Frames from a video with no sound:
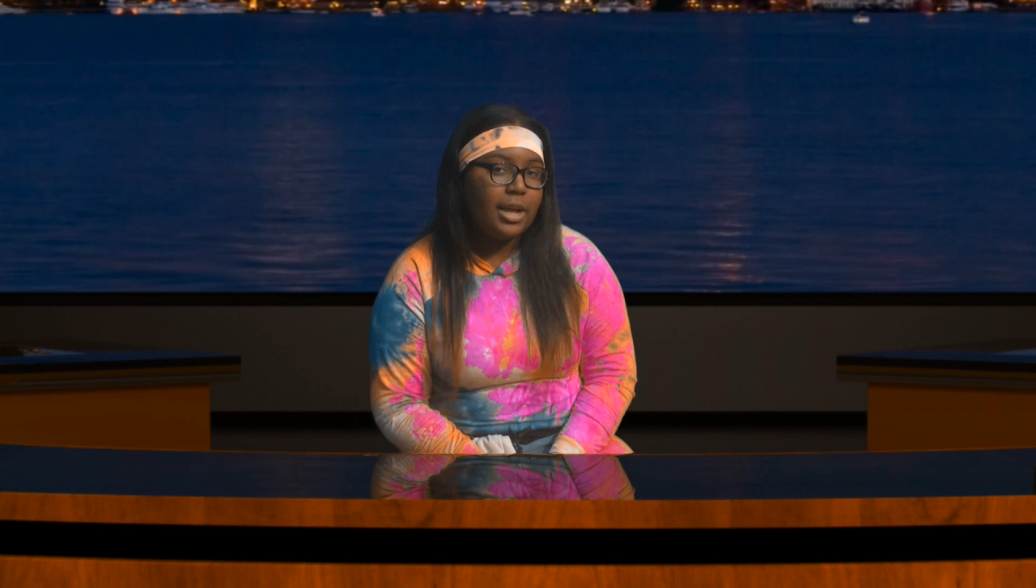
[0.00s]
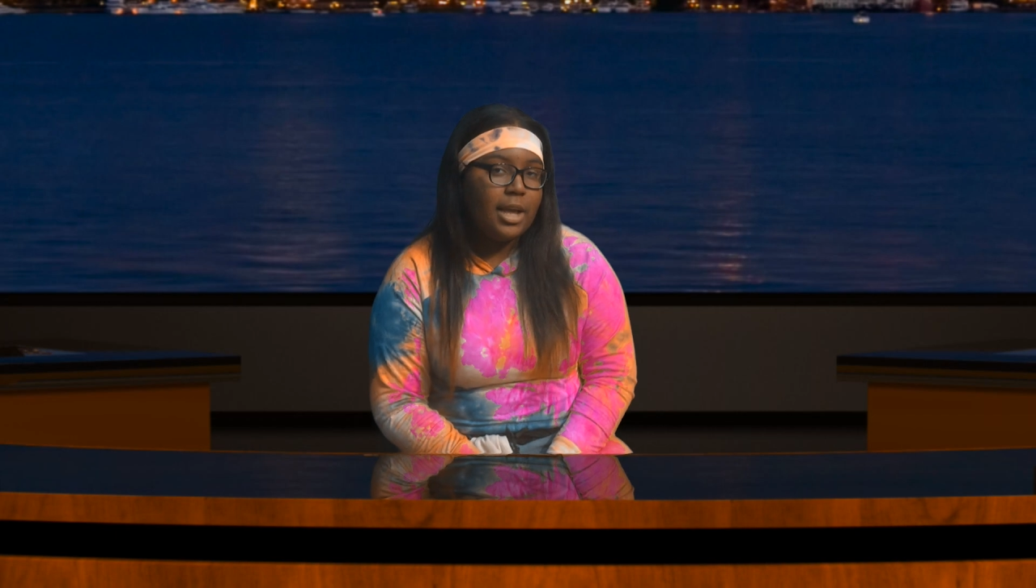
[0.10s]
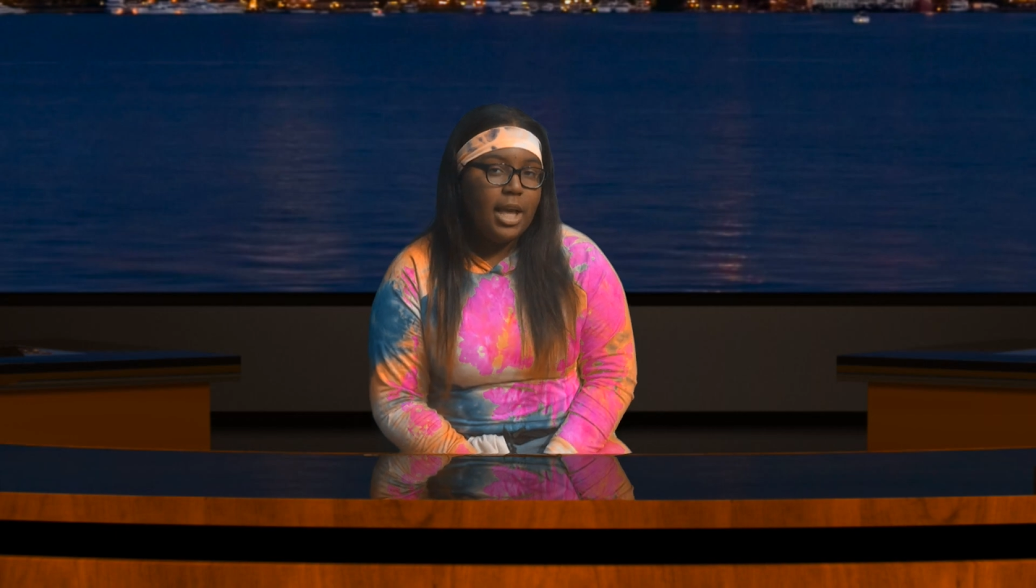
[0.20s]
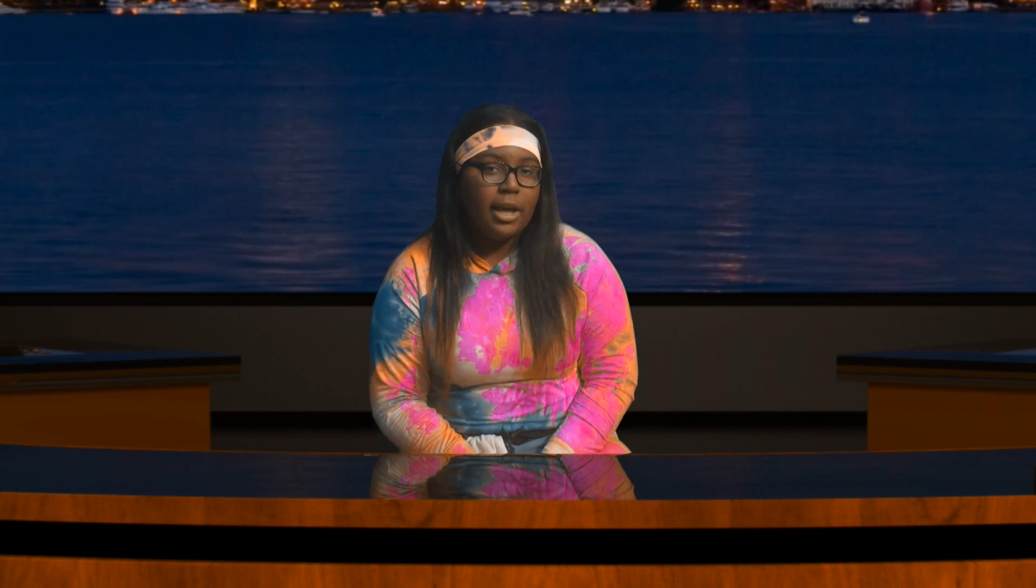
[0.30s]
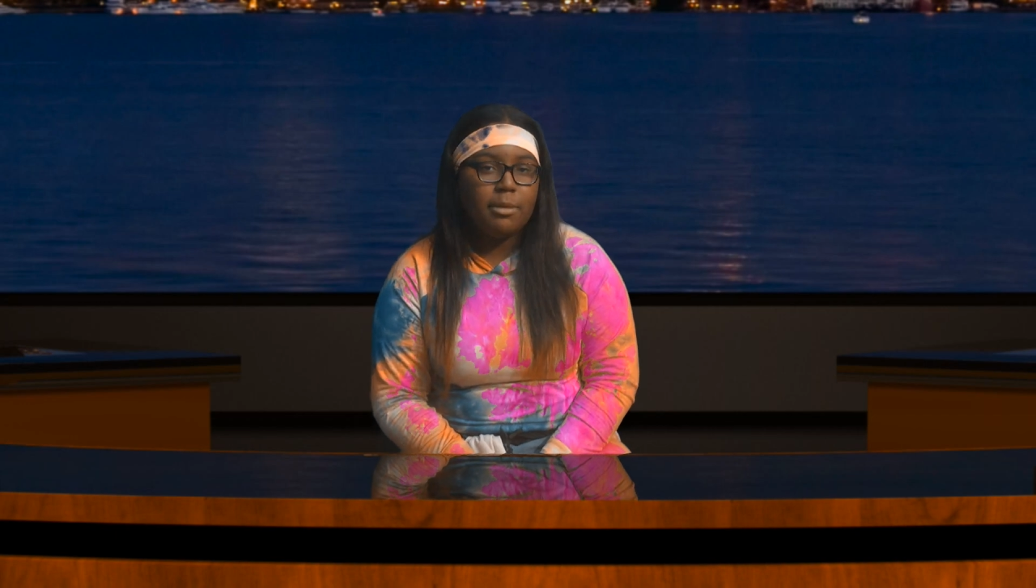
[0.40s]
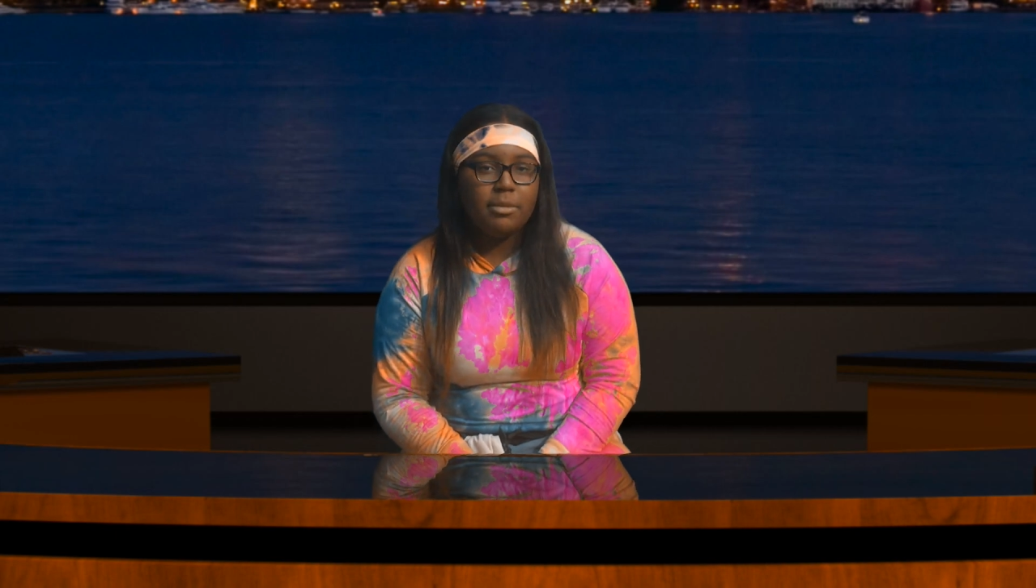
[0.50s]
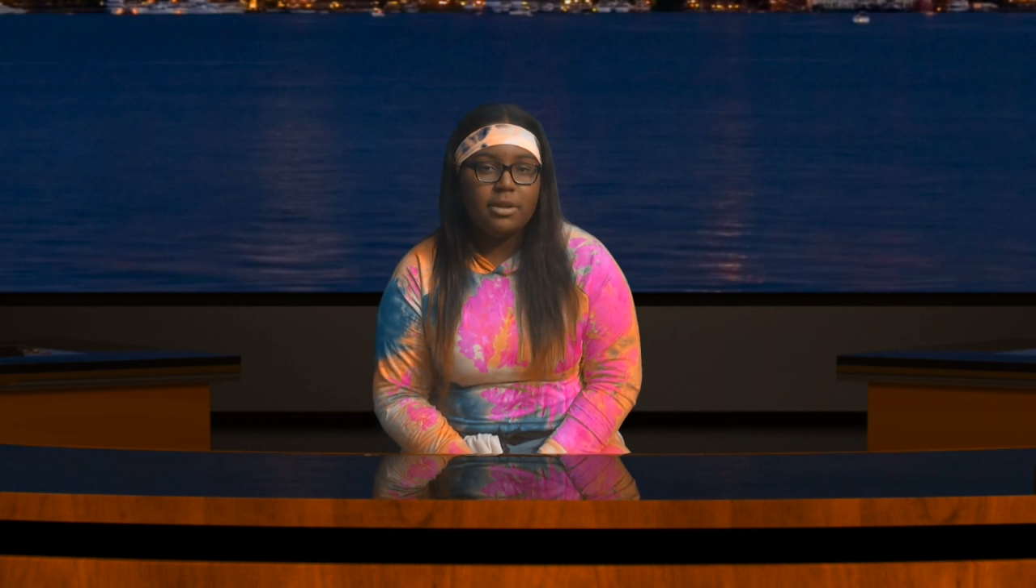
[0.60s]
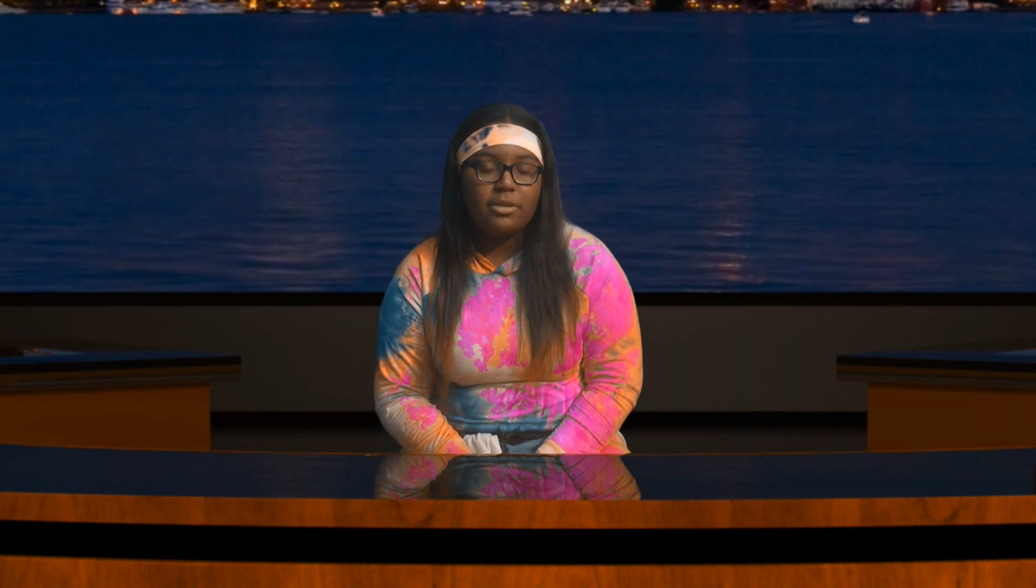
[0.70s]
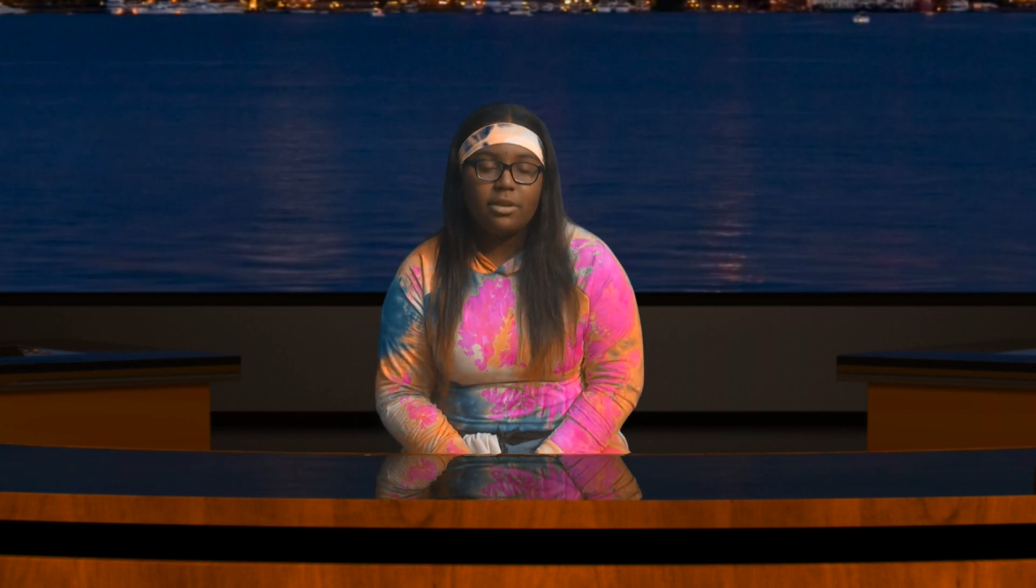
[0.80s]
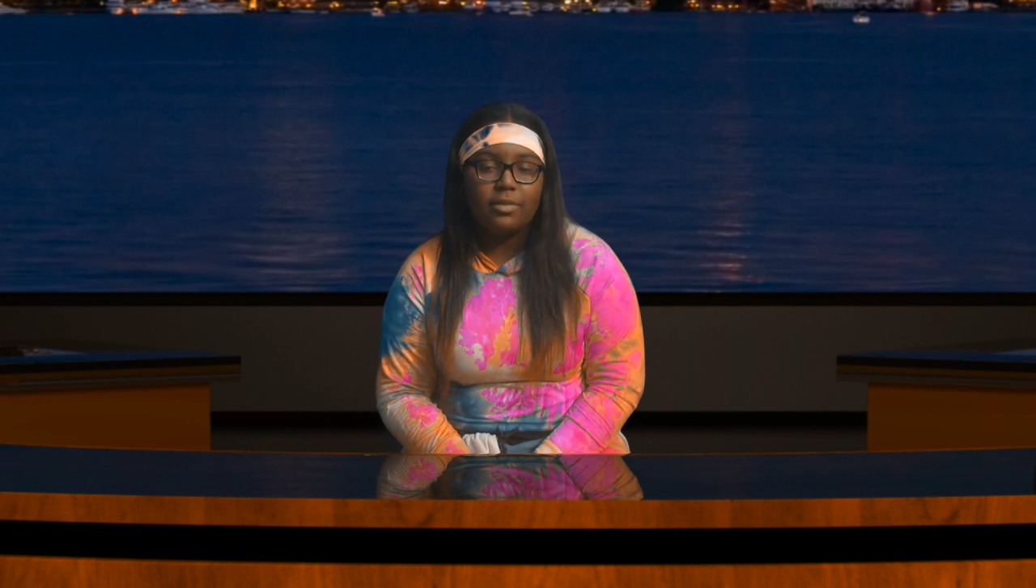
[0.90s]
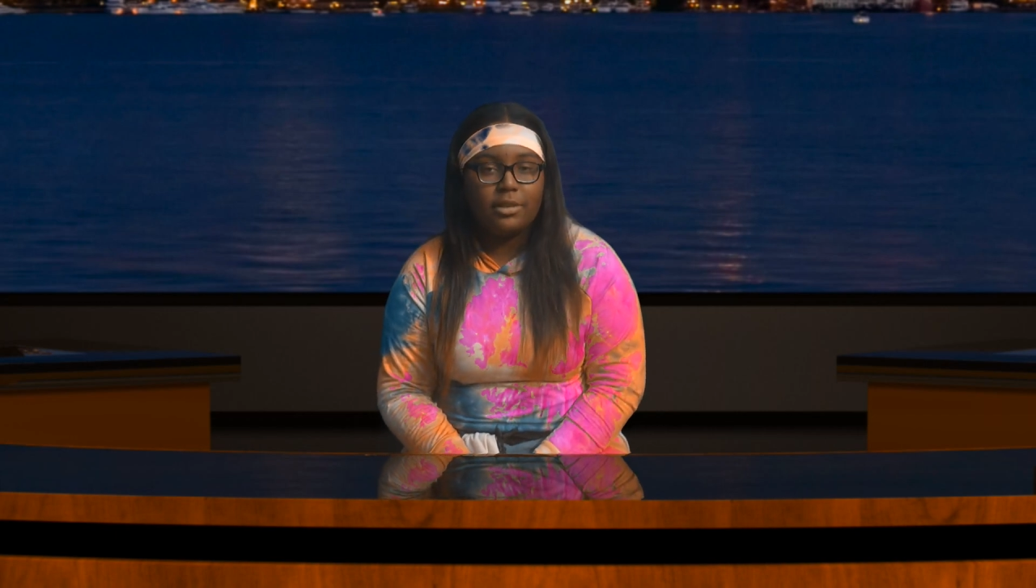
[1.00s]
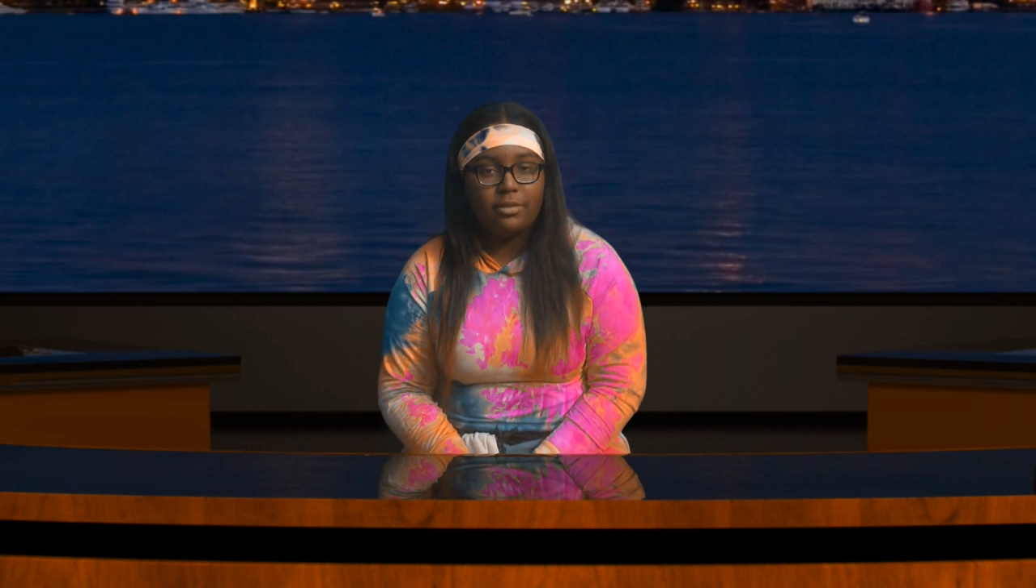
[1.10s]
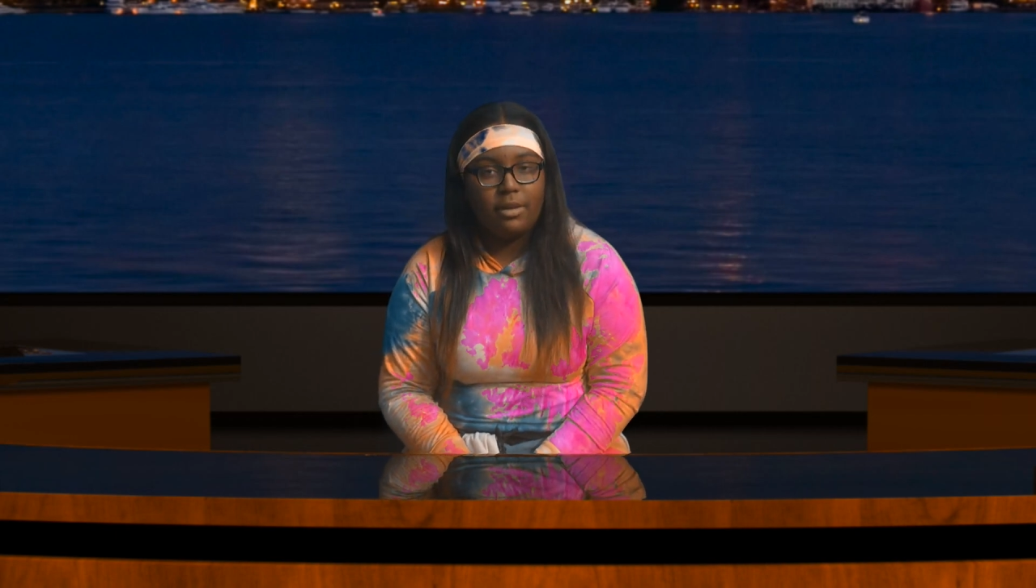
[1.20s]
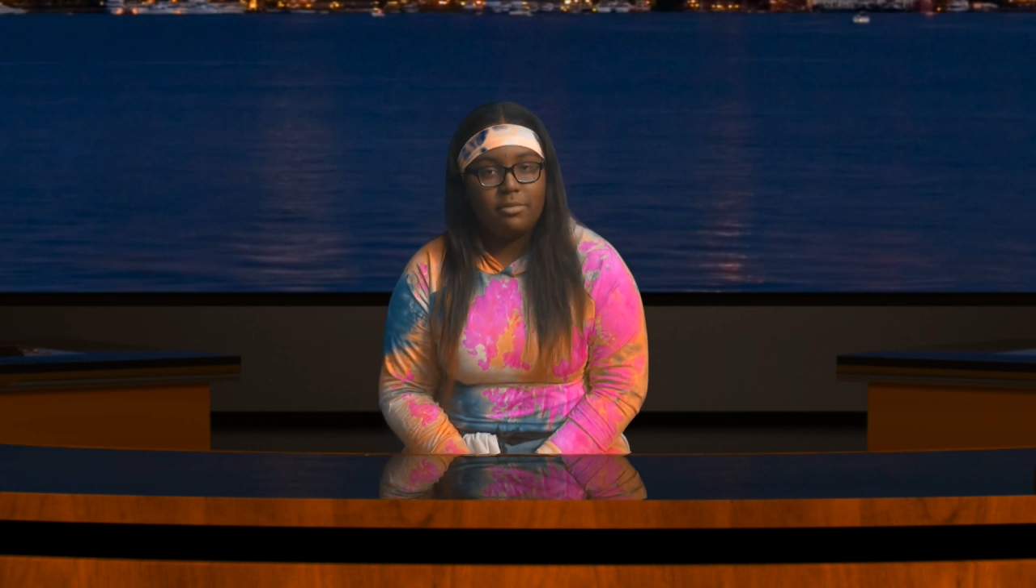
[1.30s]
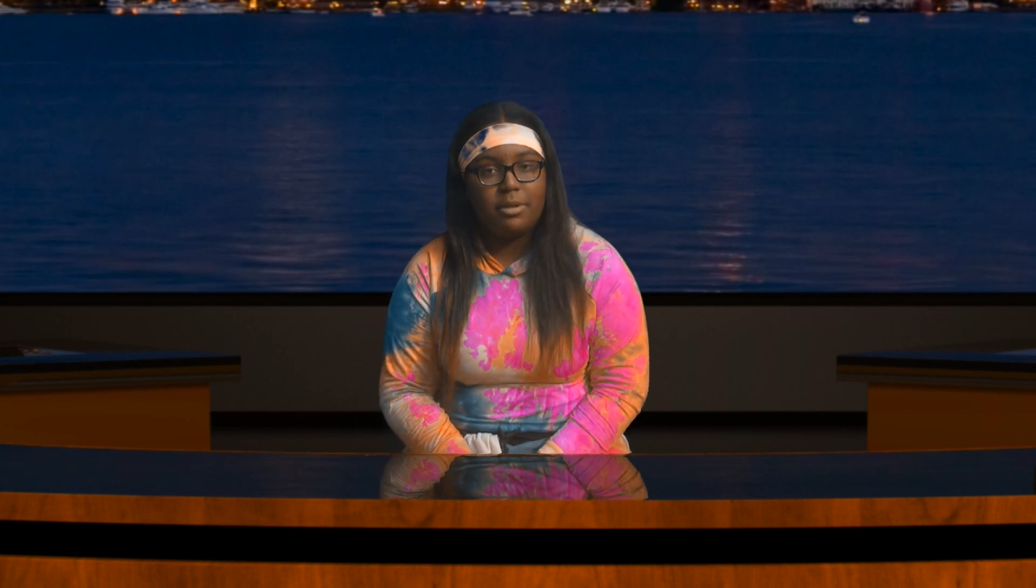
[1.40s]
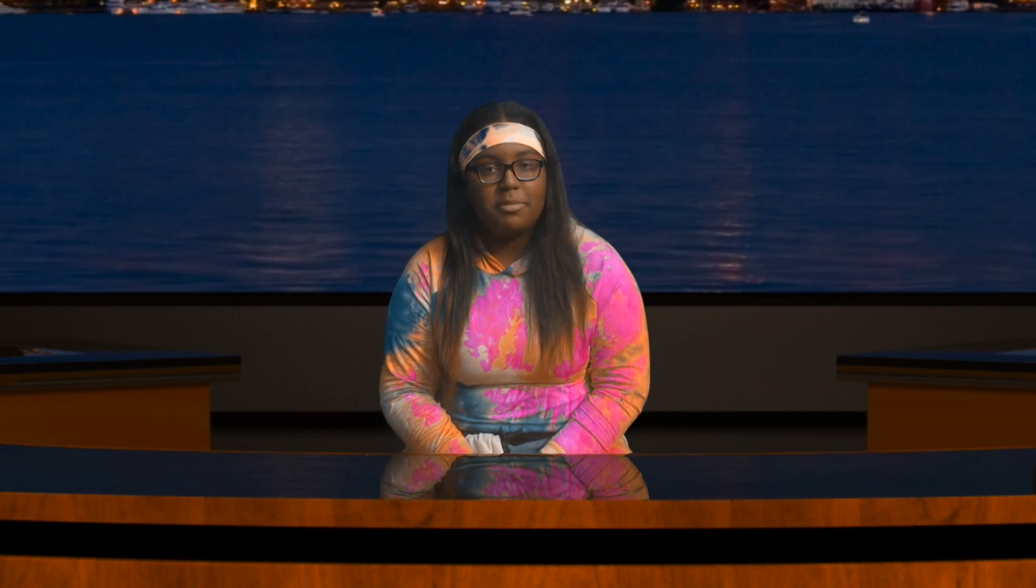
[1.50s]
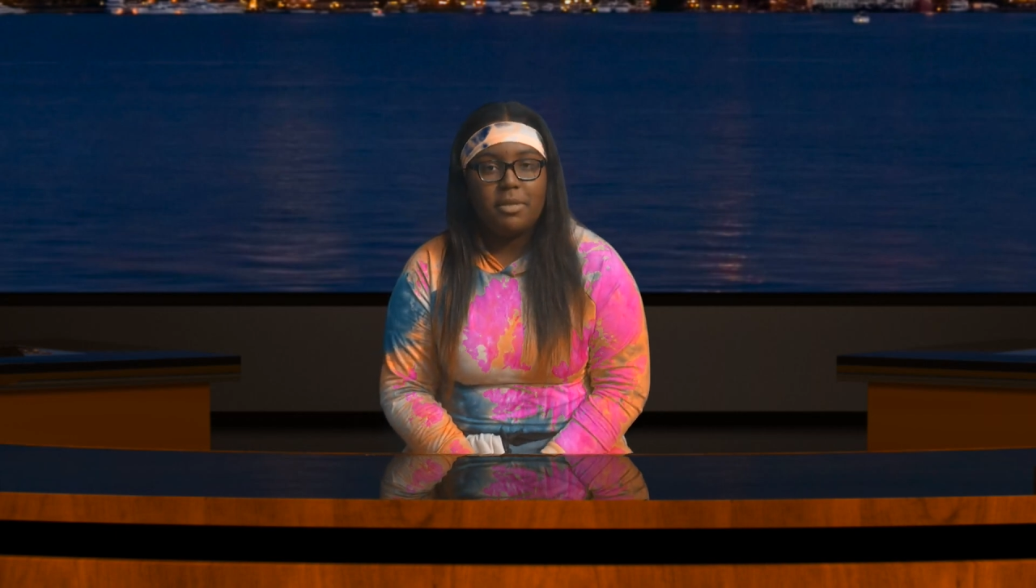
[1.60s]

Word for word: and community service involvement.